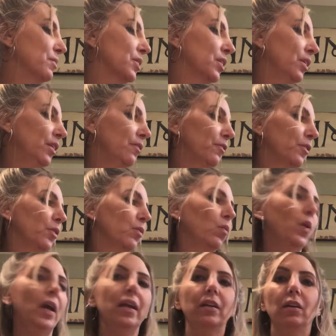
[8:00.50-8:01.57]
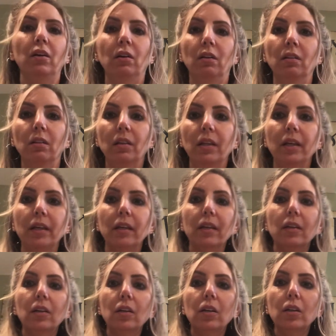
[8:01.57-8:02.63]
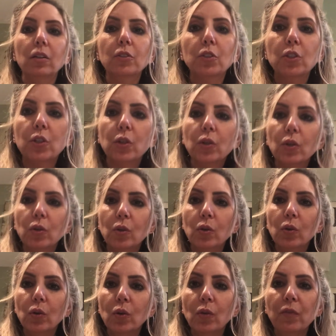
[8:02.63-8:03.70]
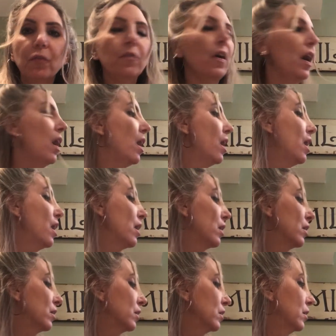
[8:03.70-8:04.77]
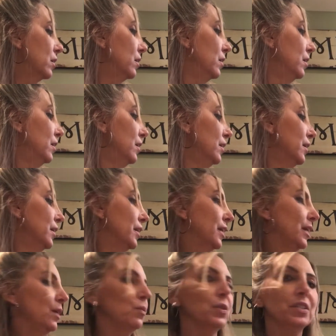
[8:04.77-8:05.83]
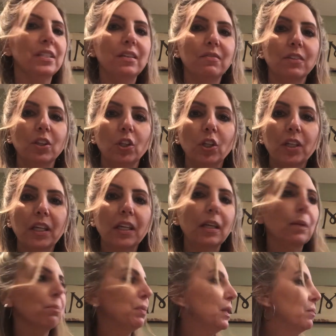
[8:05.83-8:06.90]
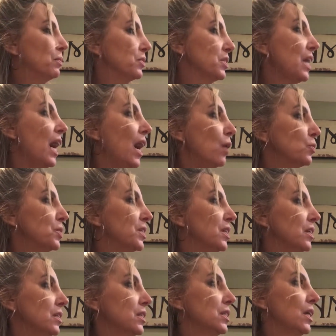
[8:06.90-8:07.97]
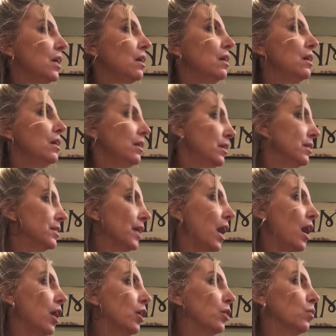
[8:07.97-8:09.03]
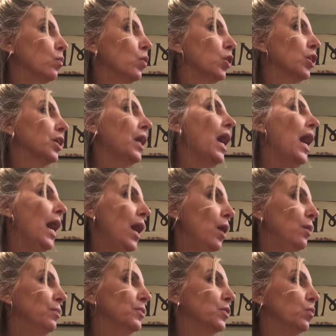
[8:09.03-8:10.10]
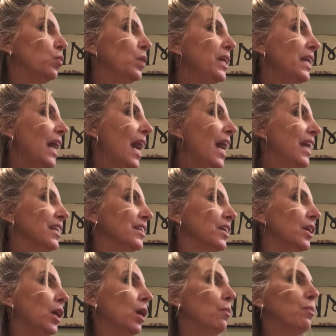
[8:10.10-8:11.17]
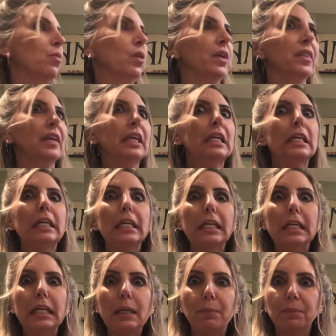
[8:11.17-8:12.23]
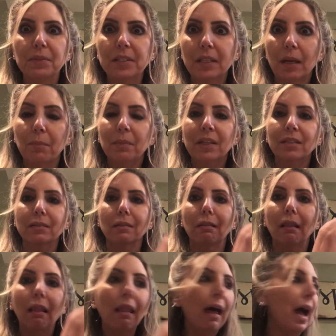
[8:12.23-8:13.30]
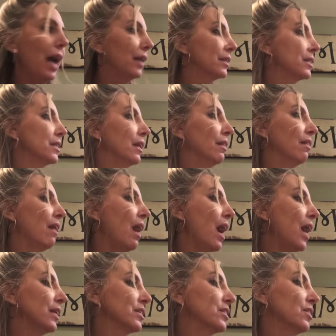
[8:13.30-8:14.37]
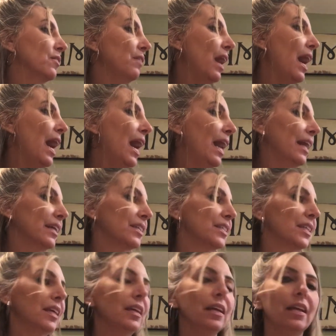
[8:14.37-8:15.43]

Clifford went a little too far. He was even looking in people's houses. His hard work helped. We ended up with heaps. That means lots and lots of eggs.